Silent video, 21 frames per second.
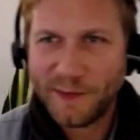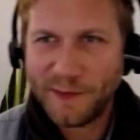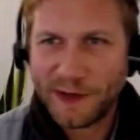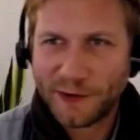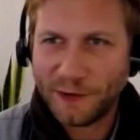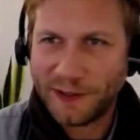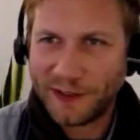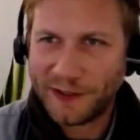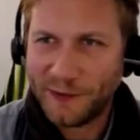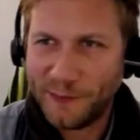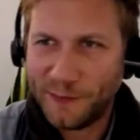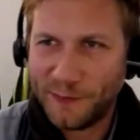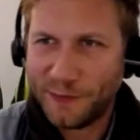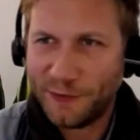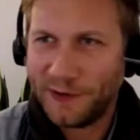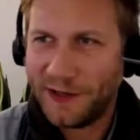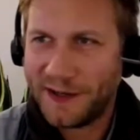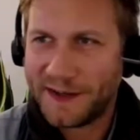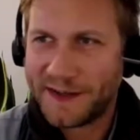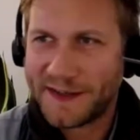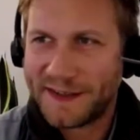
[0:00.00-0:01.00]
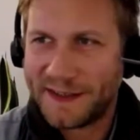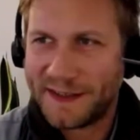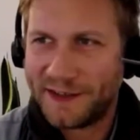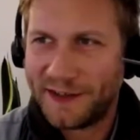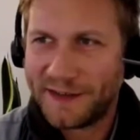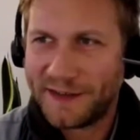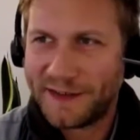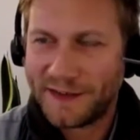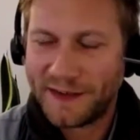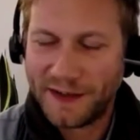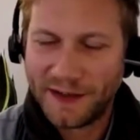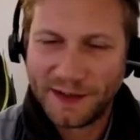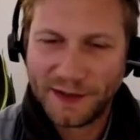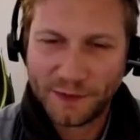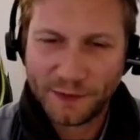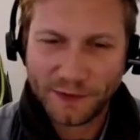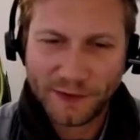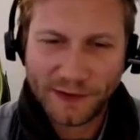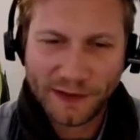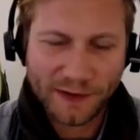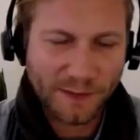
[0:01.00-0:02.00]
I'm a colleague of Paula's here at
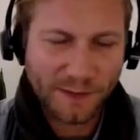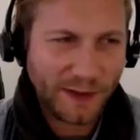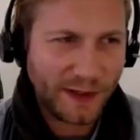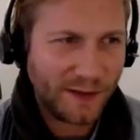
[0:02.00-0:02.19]
EuroClio.